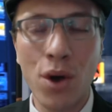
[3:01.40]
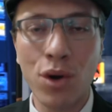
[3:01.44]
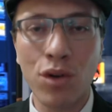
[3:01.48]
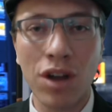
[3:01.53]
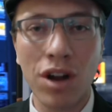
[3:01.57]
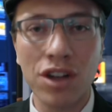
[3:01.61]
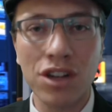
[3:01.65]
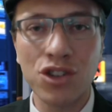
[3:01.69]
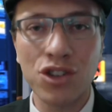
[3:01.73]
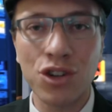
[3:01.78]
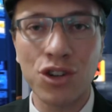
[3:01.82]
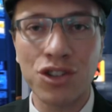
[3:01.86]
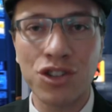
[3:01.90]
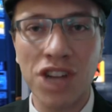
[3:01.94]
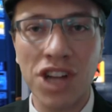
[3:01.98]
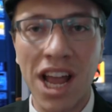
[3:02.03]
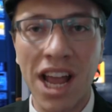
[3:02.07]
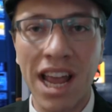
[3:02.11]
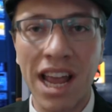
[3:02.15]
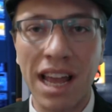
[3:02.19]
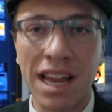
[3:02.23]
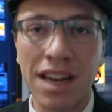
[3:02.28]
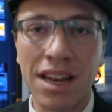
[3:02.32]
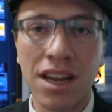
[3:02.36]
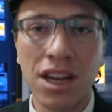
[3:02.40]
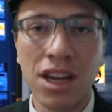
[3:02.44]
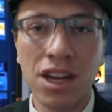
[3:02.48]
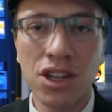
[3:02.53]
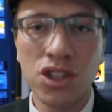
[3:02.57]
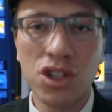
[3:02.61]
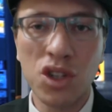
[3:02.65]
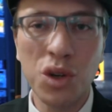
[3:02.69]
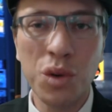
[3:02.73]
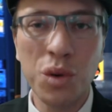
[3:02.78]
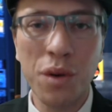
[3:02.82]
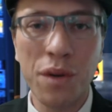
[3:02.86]
Crusher Giant,
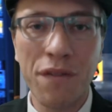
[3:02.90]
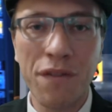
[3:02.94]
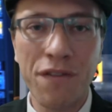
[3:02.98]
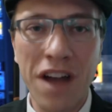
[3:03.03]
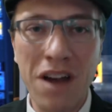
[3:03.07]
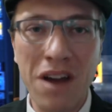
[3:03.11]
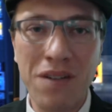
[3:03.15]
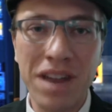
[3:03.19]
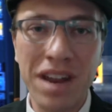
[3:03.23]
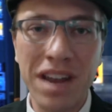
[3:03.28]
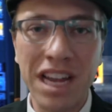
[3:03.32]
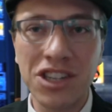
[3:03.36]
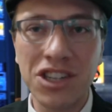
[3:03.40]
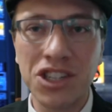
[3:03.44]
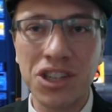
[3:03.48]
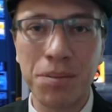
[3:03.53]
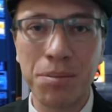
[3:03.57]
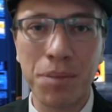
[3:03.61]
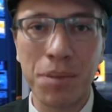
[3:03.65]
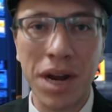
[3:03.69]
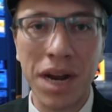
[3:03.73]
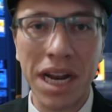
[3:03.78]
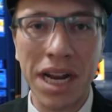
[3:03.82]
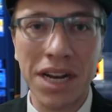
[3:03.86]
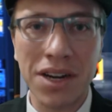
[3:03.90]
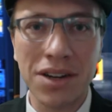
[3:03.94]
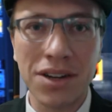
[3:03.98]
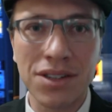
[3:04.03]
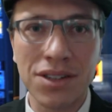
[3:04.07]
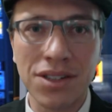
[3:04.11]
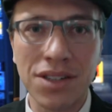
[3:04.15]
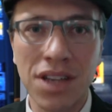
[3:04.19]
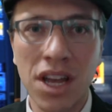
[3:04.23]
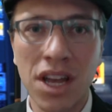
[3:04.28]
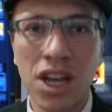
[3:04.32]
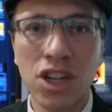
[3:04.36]
2 Foundation
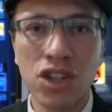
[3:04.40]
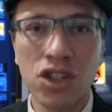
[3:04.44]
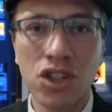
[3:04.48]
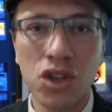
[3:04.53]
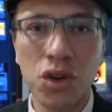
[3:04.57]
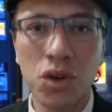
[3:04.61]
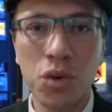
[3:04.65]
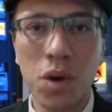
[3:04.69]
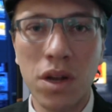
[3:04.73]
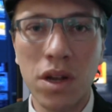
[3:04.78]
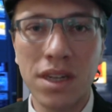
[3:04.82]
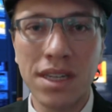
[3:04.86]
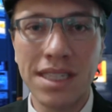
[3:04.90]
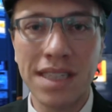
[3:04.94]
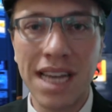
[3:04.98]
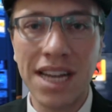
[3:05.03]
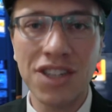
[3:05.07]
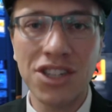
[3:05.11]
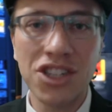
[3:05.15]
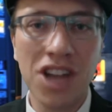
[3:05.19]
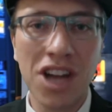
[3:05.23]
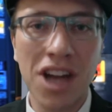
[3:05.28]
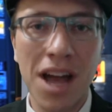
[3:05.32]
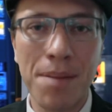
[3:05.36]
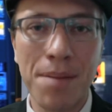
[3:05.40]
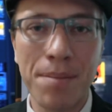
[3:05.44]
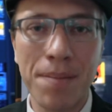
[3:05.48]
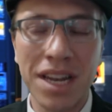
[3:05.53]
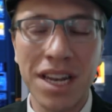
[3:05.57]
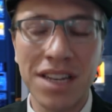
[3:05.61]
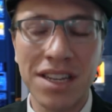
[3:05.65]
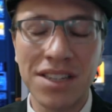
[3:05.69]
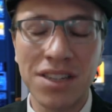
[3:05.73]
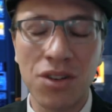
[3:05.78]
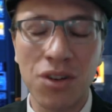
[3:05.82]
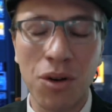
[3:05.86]
Breakers, 2 Deadshot
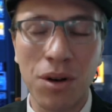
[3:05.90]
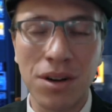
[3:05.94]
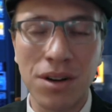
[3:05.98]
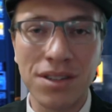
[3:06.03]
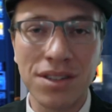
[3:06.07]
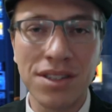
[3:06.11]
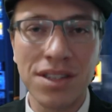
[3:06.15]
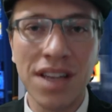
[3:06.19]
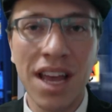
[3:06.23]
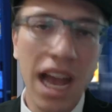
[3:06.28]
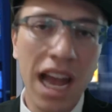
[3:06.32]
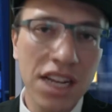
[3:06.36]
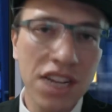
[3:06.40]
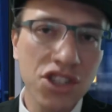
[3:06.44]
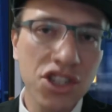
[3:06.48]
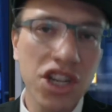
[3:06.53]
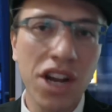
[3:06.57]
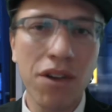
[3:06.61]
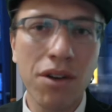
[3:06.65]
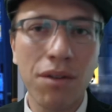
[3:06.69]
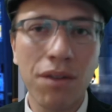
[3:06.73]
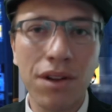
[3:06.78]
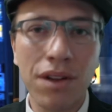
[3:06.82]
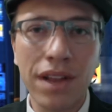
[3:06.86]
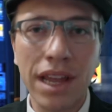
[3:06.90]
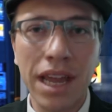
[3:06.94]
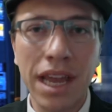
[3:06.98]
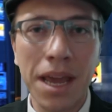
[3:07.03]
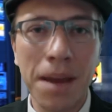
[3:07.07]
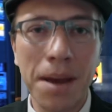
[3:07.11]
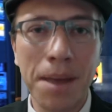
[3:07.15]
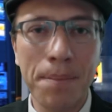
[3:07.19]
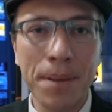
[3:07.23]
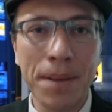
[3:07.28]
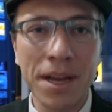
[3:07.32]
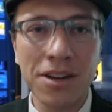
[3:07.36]
Minotaurs, and generally
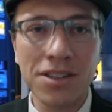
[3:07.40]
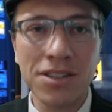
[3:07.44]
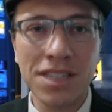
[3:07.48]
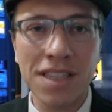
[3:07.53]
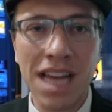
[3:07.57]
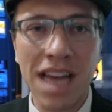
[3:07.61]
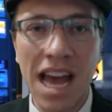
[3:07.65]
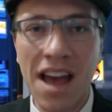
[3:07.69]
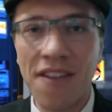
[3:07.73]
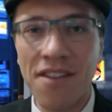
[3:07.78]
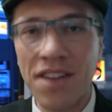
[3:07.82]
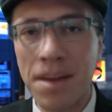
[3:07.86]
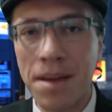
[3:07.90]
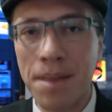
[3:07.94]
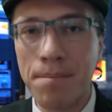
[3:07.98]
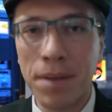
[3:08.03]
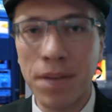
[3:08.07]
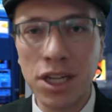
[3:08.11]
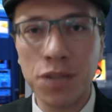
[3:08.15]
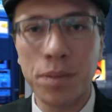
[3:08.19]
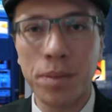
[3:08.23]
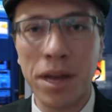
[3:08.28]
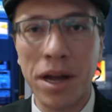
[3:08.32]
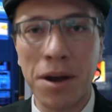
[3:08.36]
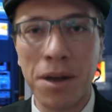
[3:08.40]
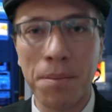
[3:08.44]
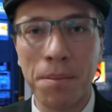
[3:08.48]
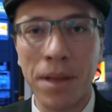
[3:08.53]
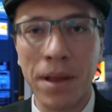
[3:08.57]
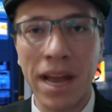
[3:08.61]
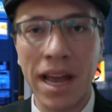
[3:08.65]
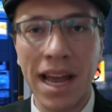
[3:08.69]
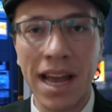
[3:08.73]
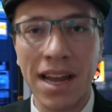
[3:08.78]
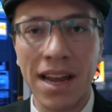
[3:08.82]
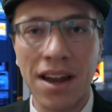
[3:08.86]
appears to have a much better
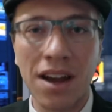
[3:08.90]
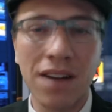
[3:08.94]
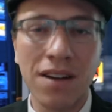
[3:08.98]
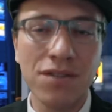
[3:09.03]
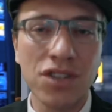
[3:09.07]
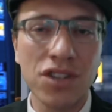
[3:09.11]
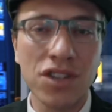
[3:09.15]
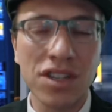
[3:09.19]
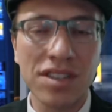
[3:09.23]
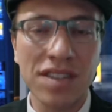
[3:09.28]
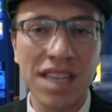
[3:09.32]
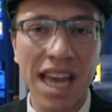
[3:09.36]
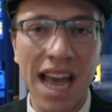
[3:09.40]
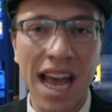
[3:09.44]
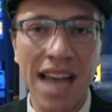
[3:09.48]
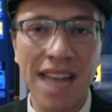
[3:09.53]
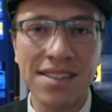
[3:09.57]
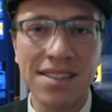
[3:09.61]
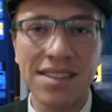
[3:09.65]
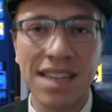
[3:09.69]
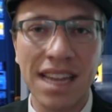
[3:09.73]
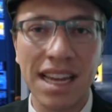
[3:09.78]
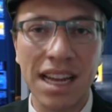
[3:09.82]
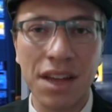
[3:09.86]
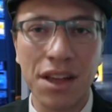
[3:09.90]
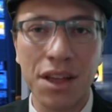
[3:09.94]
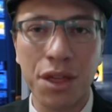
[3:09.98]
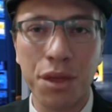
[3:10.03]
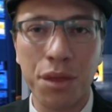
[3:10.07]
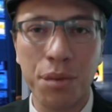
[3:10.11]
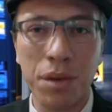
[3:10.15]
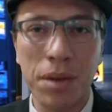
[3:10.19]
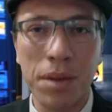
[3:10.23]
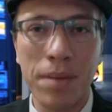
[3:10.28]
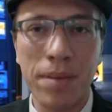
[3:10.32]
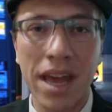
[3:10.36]
plan of just casting
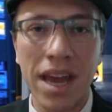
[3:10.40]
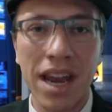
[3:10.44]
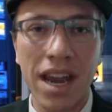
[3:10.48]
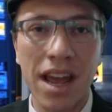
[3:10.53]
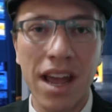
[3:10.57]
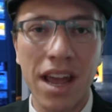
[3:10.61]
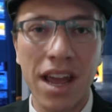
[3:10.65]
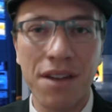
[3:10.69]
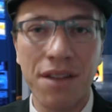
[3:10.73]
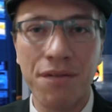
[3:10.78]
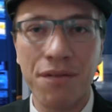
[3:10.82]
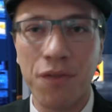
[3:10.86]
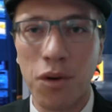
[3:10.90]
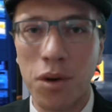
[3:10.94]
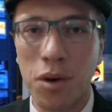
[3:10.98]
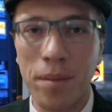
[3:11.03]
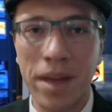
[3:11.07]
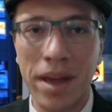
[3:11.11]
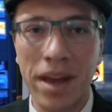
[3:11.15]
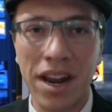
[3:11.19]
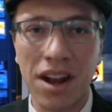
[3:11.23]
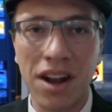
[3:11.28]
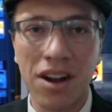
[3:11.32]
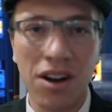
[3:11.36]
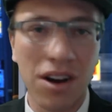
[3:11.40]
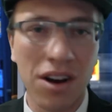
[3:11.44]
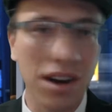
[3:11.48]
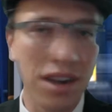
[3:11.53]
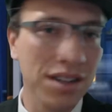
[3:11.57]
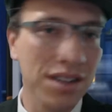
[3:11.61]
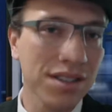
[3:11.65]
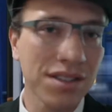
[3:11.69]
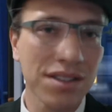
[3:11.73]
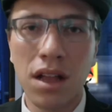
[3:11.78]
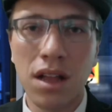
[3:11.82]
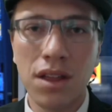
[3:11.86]
3 mana and 4 mana
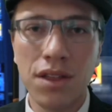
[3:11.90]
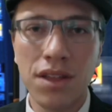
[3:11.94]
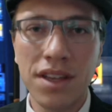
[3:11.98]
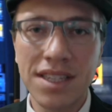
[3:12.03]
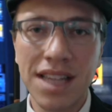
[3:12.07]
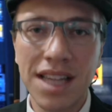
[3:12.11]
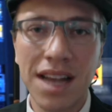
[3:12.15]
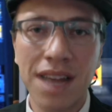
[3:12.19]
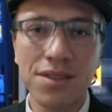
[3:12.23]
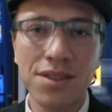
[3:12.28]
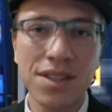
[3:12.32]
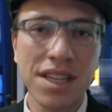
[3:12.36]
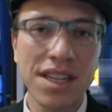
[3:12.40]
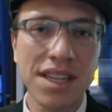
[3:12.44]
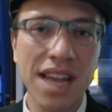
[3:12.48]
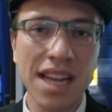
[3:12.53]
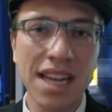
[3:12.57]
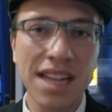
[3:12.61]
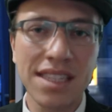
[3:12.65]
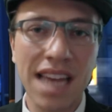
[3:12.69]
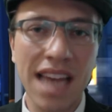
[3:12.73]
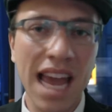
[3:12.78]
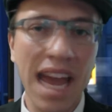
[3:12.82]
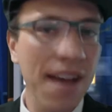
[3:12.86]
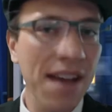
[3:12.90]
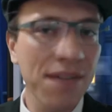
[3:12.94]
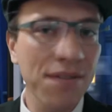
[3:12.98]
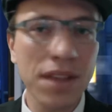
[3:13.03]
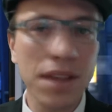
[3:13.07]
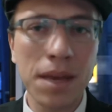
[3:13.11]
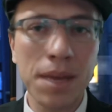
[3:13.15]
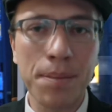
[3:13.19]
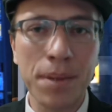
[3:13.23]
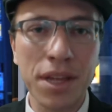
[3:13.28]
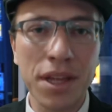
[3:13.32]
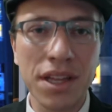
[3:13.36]
cards. This allows the deck to have
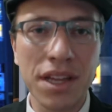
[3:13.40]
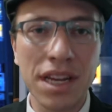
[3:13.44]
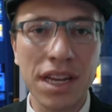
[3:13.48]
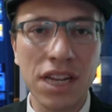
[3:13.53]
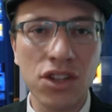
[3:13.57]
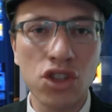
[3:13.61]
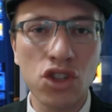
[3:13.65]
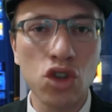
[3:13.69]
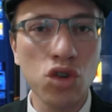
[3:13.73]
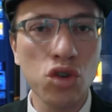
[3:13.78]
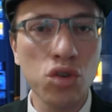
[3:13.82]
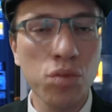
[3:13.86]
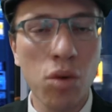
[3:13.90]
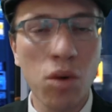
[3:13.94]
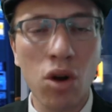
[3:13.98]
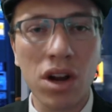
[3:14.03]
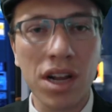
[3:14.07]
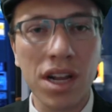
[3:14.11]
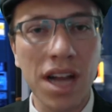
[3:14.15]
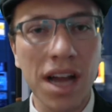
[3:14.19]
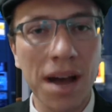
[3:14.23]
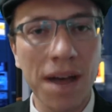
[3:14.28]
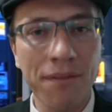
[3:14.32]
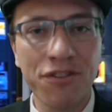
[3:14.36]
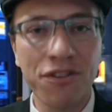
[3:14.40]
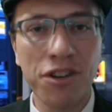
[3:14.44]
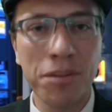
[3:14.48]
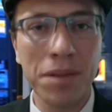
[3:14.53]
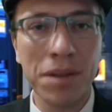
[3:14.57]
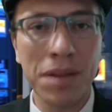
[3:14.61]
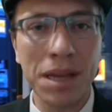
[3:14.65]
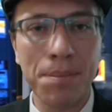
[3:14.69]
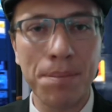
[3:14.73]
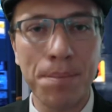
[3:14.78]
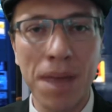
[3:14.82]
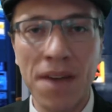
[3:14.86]
the ability to more
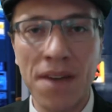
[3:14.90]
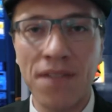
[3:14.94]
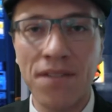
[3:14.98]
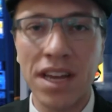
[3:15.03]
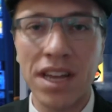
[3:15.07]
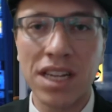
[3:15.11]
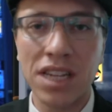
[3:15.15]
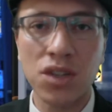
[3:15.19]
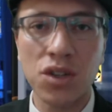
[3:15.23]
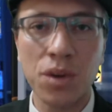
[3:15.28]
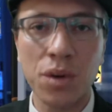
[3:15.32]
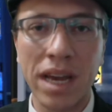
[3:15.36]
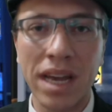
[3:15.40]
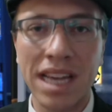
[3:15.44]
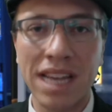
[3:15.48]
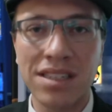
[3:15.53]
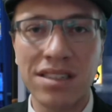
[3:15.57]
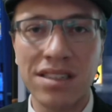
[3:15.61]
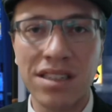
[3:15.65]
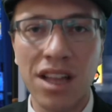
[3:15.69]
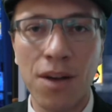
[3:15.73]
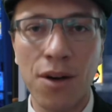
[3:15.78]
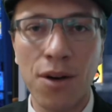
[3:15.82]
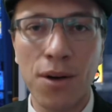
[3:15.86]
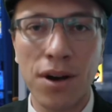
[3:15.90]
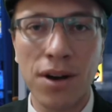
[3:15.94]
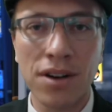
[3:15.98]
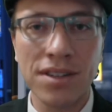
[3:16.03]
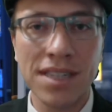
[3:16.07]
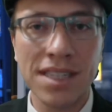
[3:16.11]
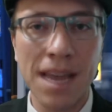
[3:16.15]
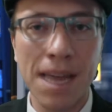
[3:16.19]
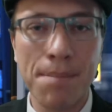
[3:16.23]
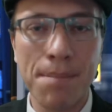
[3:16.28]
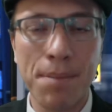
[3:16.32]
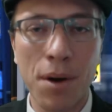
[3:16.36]
comfortably pivot to a slower,
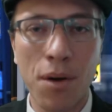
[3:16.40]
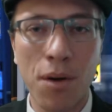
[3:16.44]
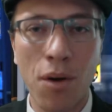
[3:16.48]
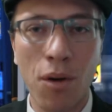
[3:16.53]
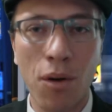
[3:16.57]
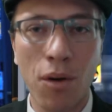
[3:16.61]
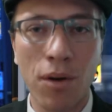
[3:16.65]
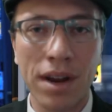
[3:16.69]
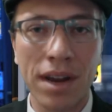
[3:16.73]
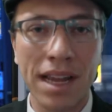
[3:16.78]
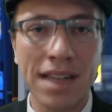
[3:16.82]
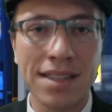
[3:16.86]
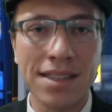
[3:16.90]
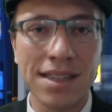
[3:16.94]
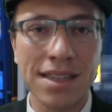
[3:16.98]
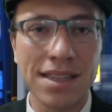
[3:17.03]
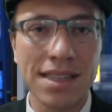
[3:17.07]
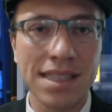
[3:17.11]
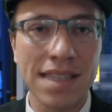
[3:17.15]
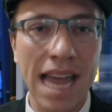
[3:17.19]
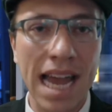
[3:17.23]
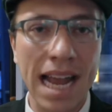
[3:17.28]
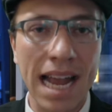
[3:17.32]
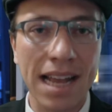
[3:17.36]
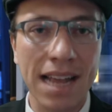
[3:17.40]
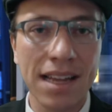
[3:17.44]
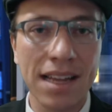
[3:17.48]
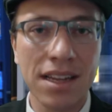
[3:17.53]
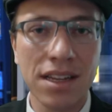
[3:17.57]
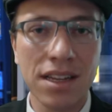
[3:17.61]
tempo-oriented deck.